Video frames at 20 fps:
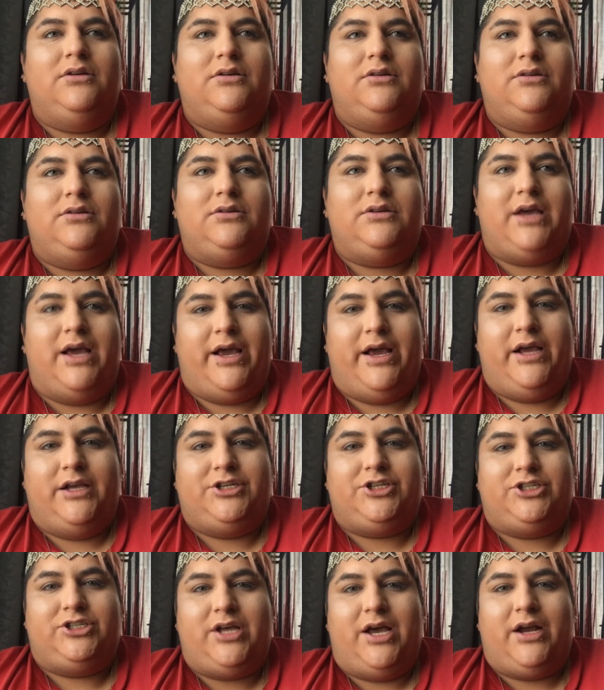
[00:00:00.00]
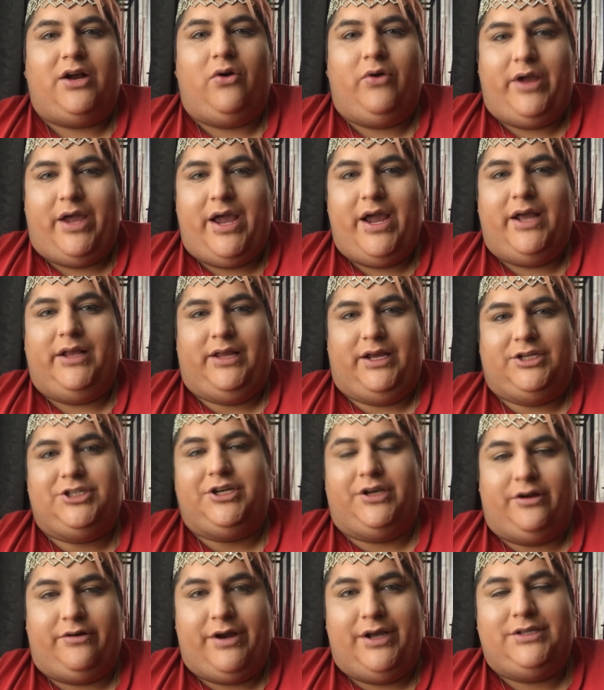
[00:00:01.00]
And she's like, okay, like she
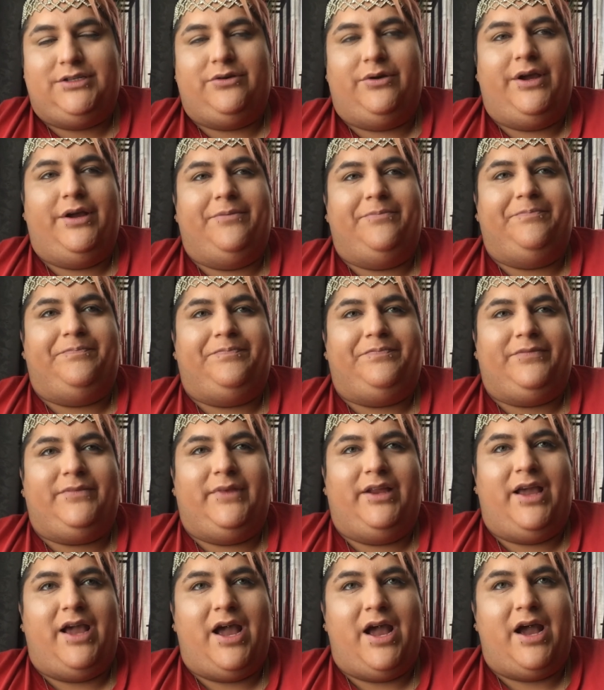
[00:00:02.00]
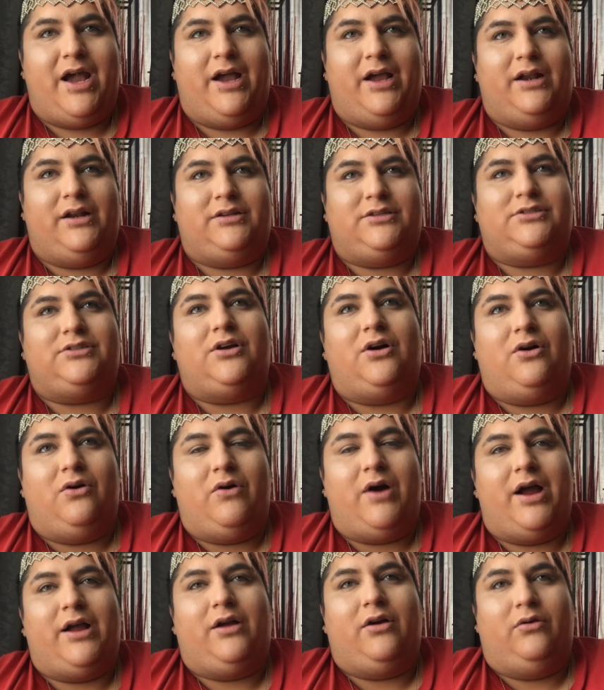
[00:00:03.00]
agreed to it. And so
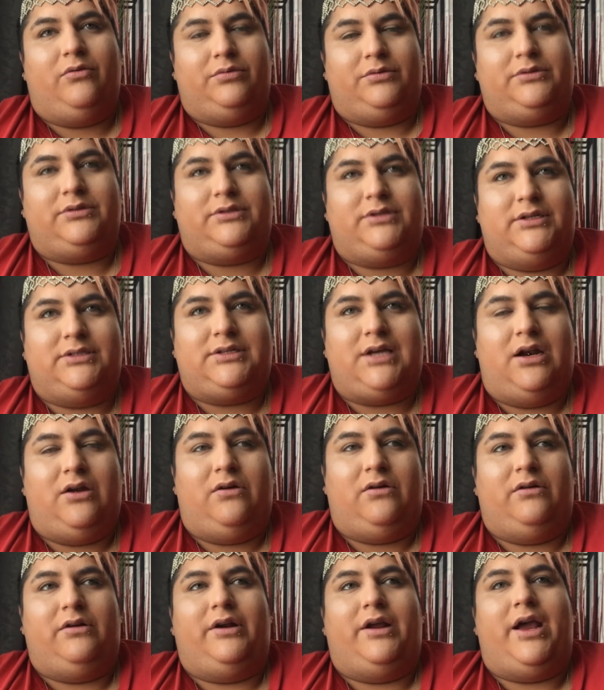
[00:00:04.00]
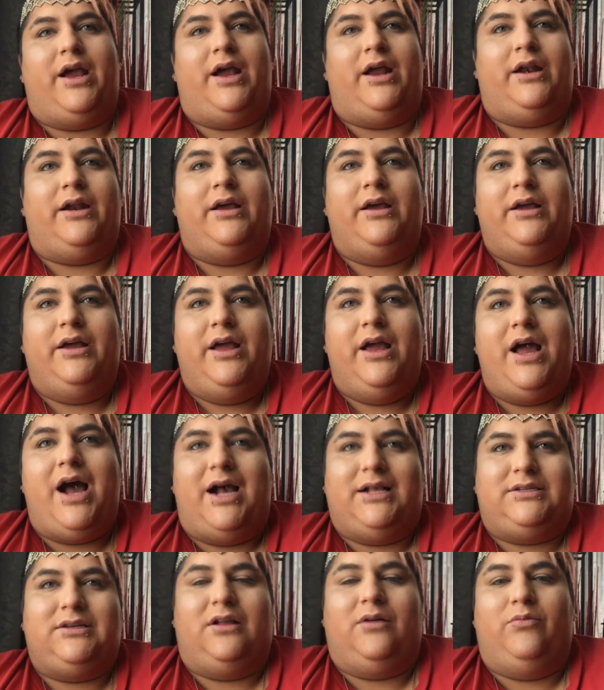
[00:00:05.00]
I go to the salon and I
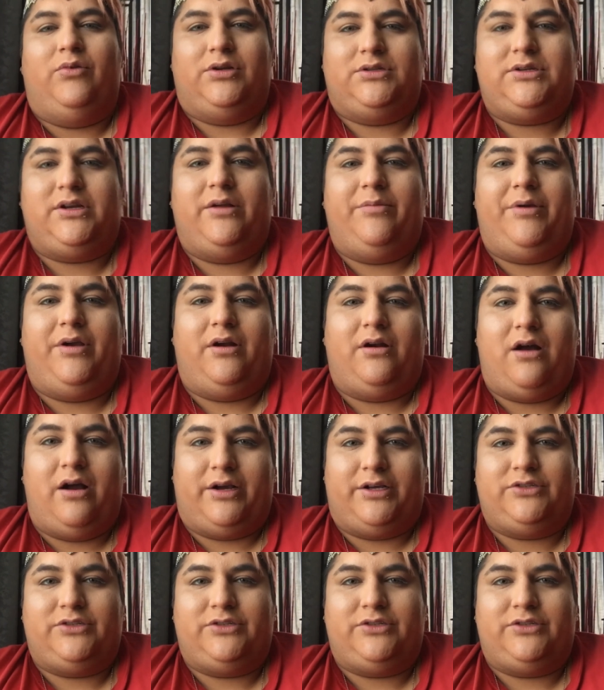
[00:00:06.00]
tell them, well, it's going to be on August